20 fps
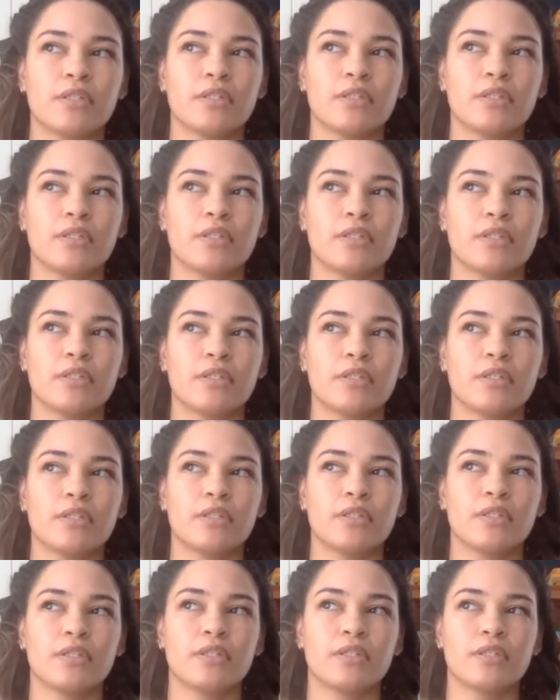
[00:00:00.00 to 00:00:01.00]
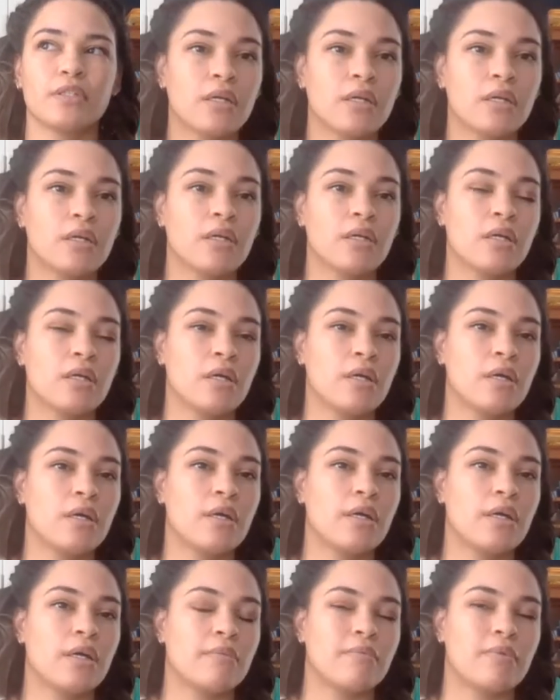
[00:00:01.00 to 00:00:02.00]
between
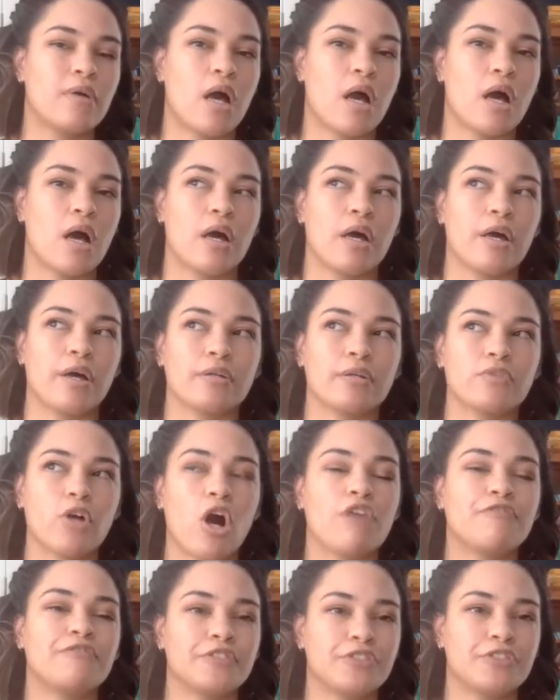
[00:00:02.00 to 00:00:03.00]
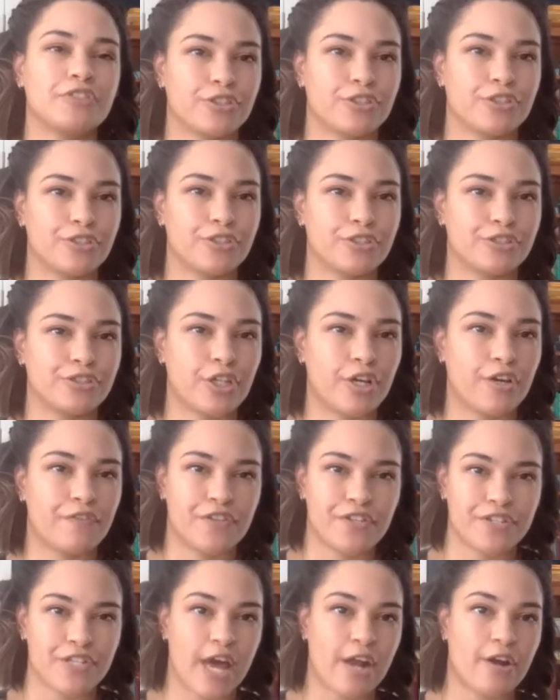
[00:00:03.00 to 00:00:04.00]
officers of the
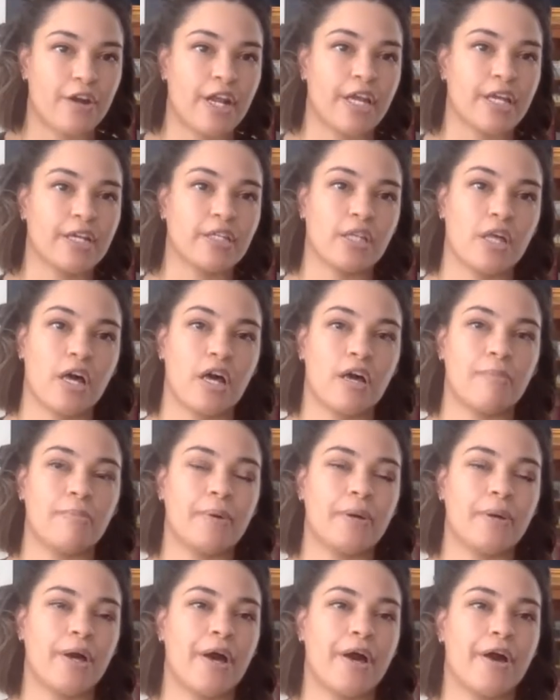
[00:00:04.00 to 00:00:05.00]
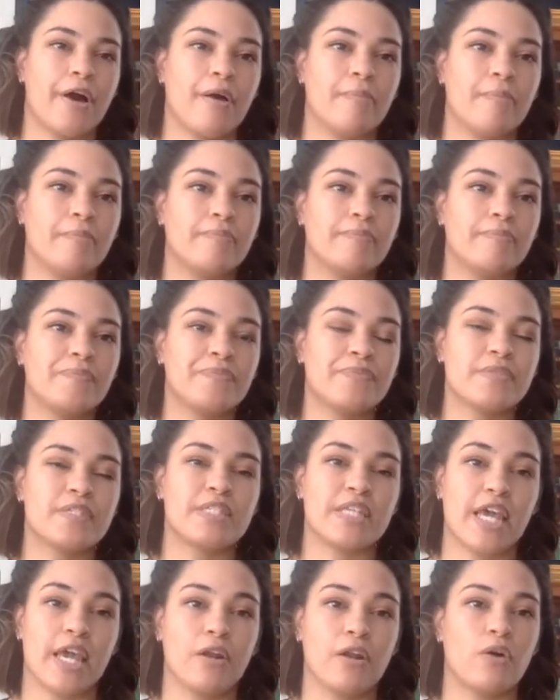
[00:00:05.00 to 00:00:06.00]
Saturday Club
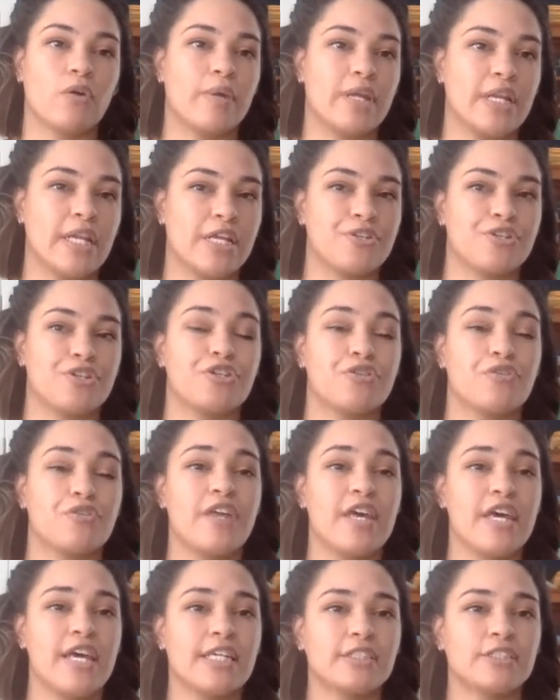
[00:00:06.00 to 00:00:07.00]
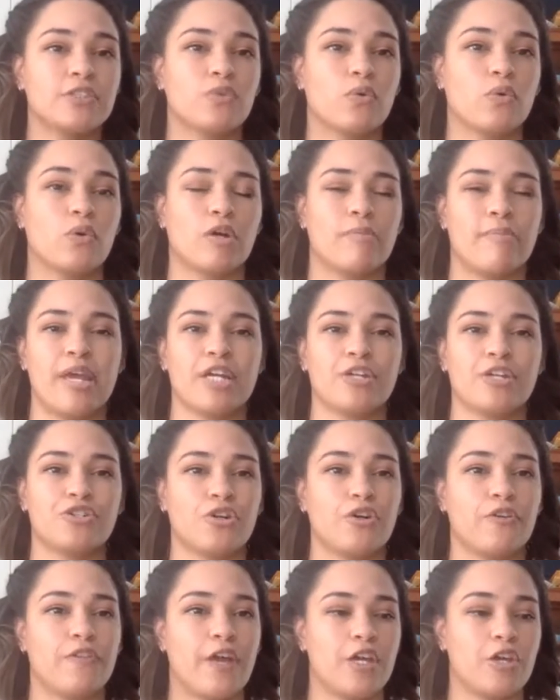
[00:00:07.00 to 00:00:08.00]
saying, oh, we need to do this, or make
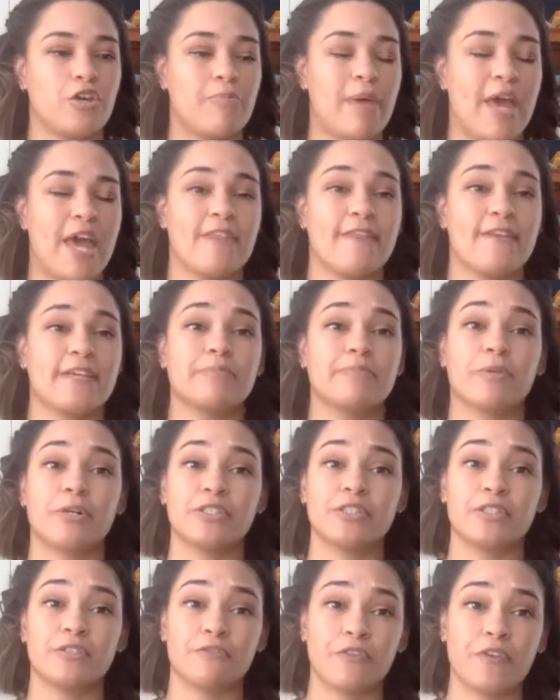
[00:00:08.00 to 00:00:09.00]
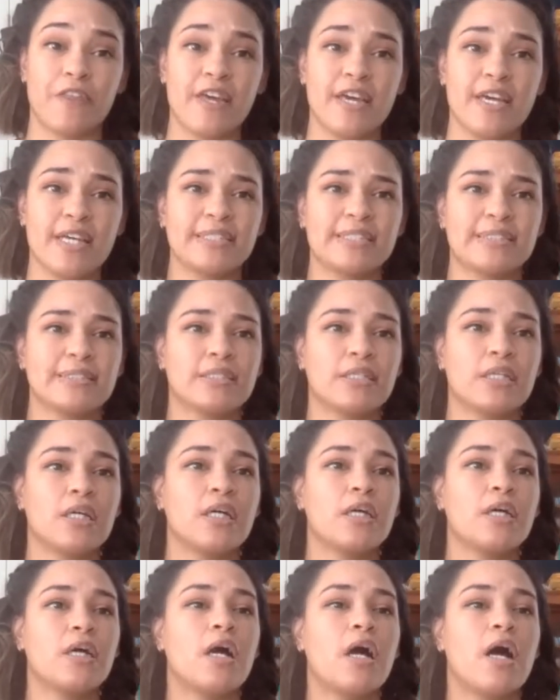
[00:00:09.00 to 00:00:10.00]
sure that you pay this person for this,
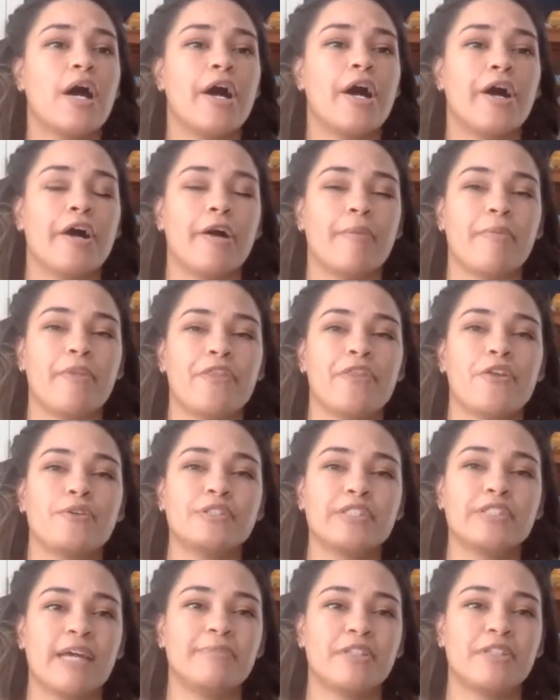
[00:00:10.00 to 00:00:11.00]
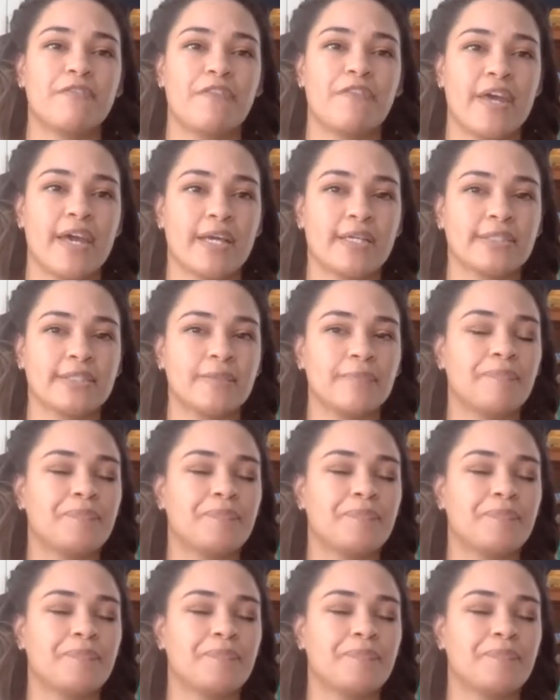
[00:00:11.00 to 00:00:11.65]
those types of things.